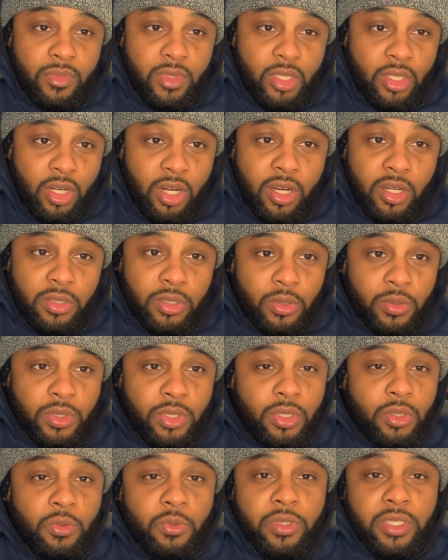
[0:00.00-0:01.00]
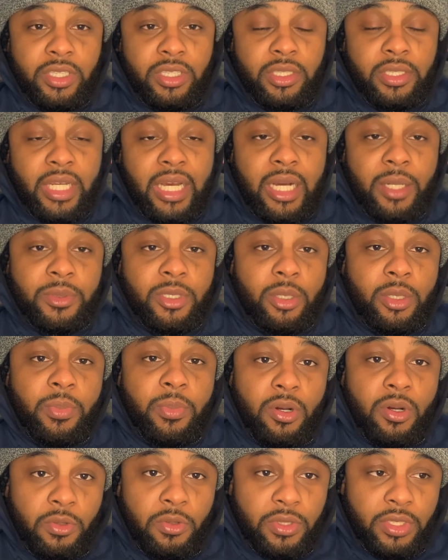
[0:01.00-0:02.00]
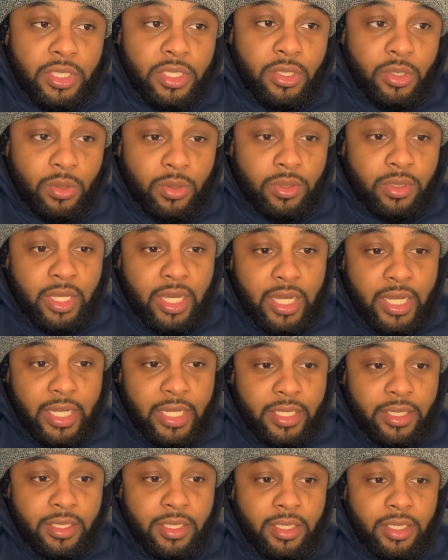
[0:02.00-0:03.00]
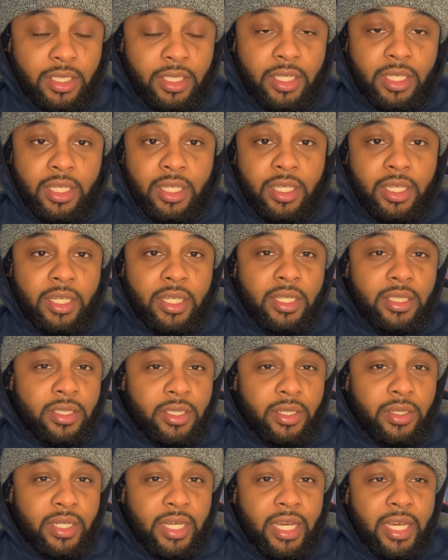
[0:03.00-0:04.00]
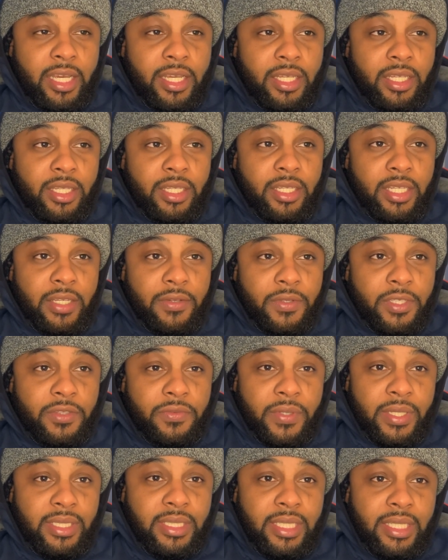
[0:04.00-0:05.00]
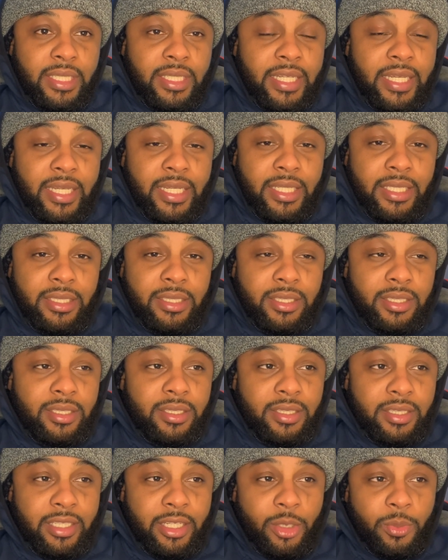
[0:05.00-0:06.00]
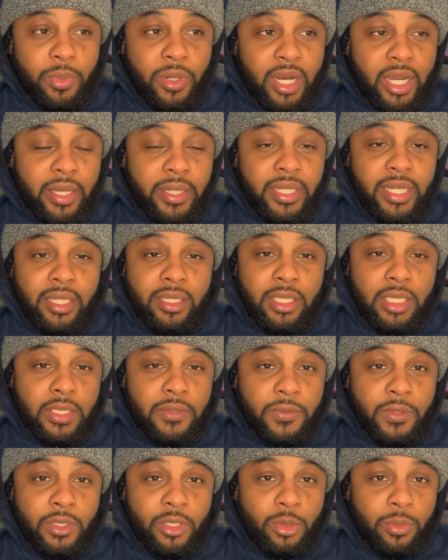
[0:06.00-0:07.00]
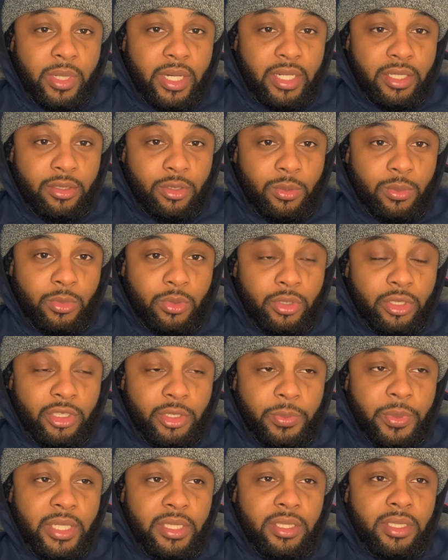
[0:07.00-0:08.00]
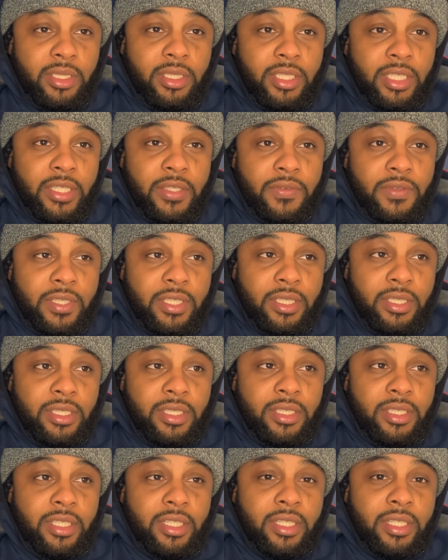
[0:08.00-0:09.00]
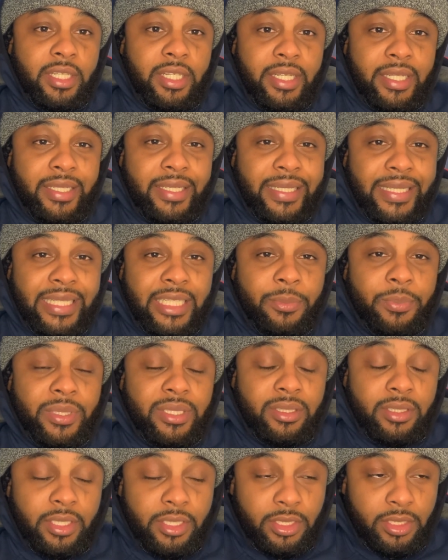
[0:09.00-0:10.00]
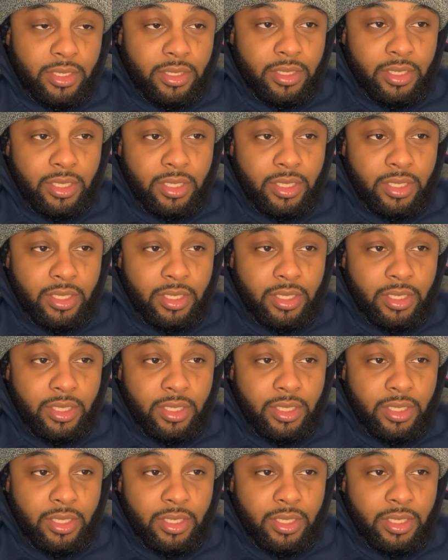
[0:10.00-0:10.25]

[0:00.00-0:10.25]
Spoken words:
also too, when these jobs are posted online, they're not, if it's 15 days, they're probably not looking for nobody no more, especially if this is an in need position.